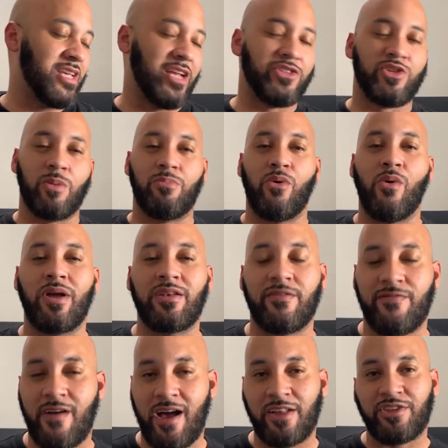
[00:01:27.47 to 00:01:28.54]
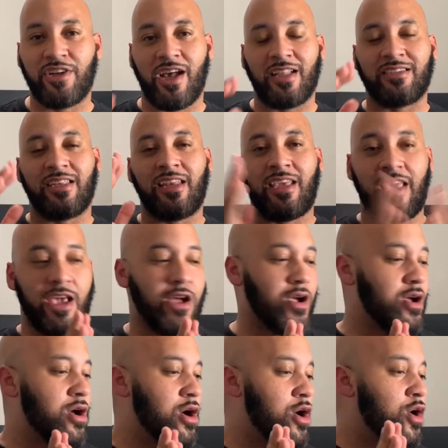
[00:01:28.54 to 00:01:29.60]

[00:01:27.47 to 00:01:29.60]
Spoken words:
It's your boy Devon Johnson here